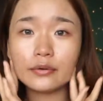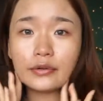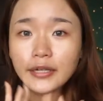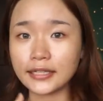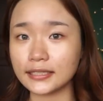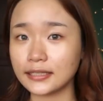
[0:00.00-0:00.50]
you
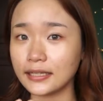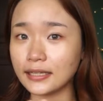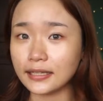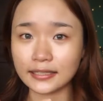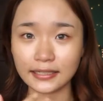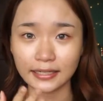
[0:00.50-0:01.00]
can see
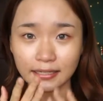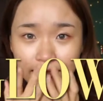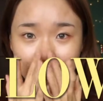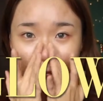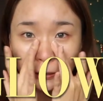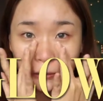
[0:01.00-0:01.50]
there's like this
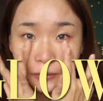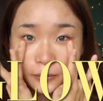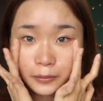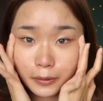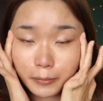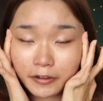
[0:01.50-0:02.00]
glow
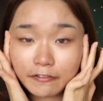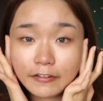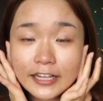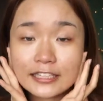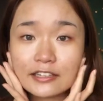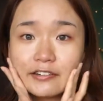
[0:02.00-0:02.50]
on my face
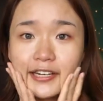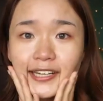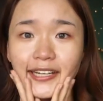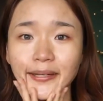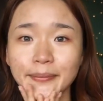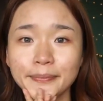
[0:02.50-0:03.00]
already.